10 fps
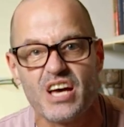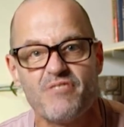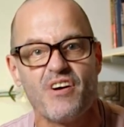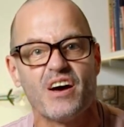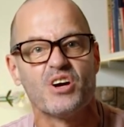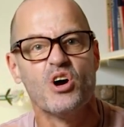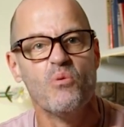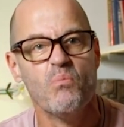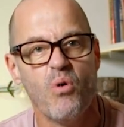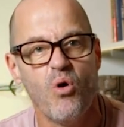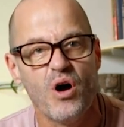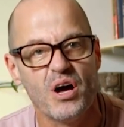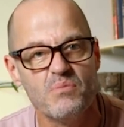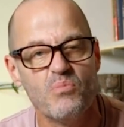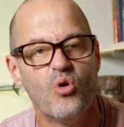they found more
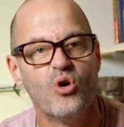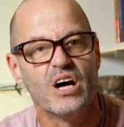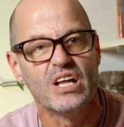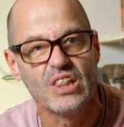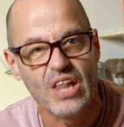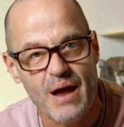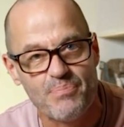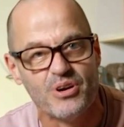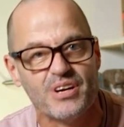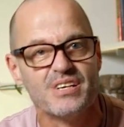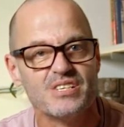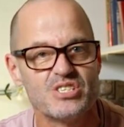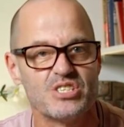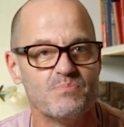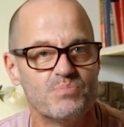and more elaborate
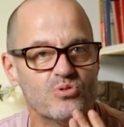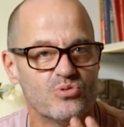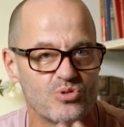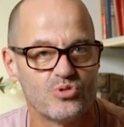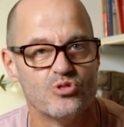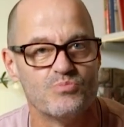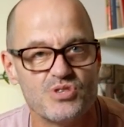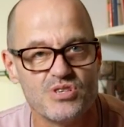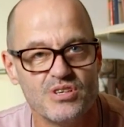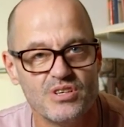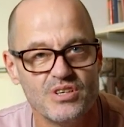simple groups.